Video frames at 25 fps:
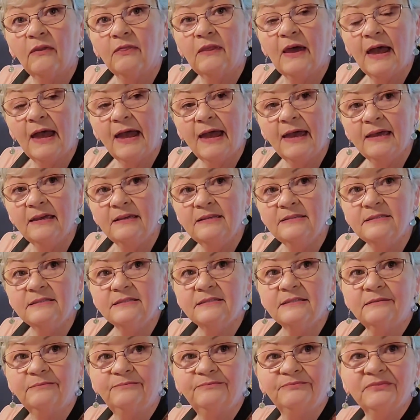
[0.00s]

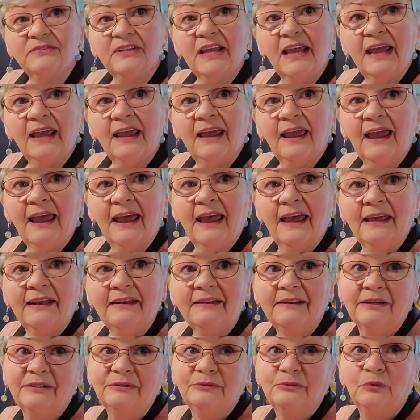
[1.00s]
eggs
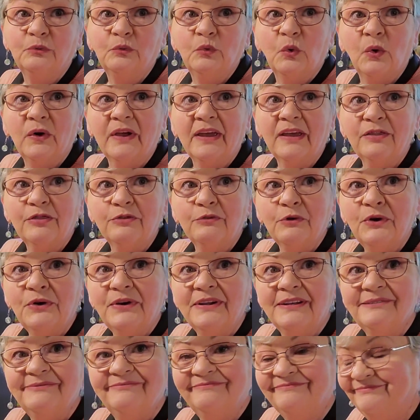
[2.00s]
and we'll get
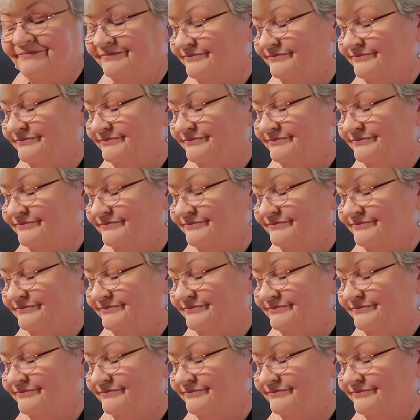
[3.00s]
through it.